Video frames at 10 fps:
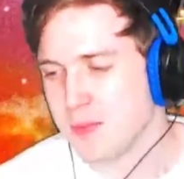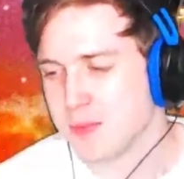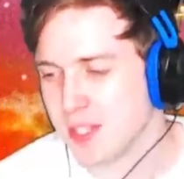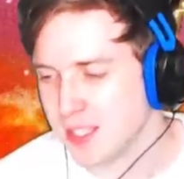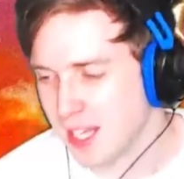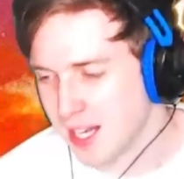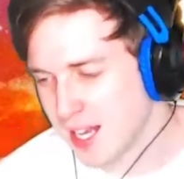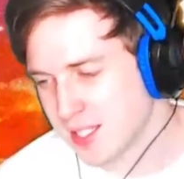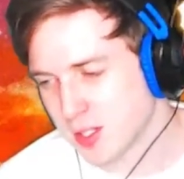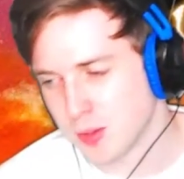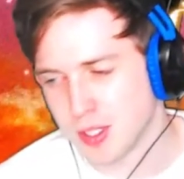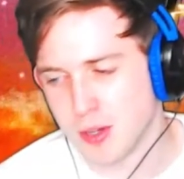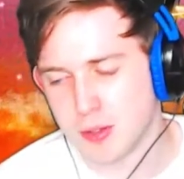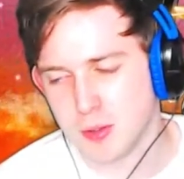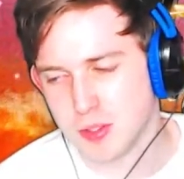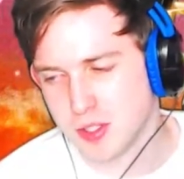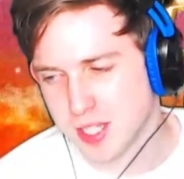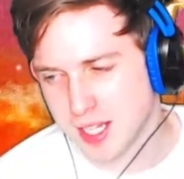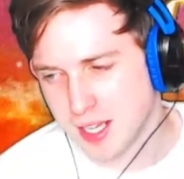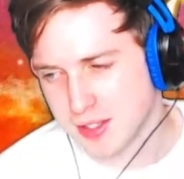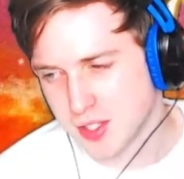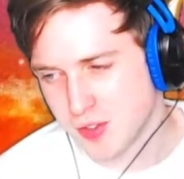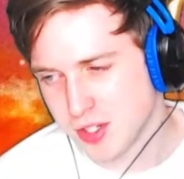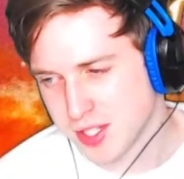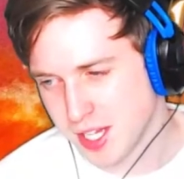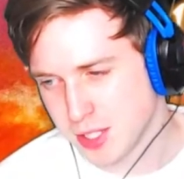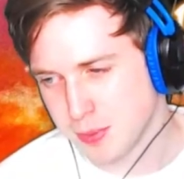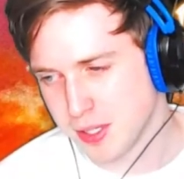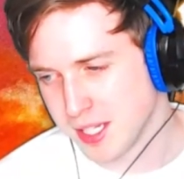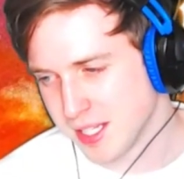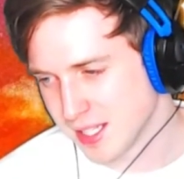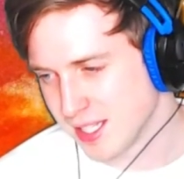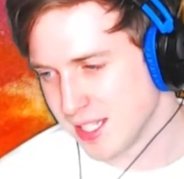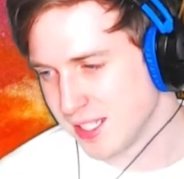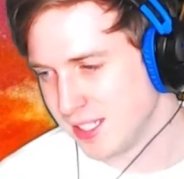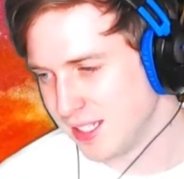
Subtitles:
And then SS3 Goku will just take out this first stage pretty easily.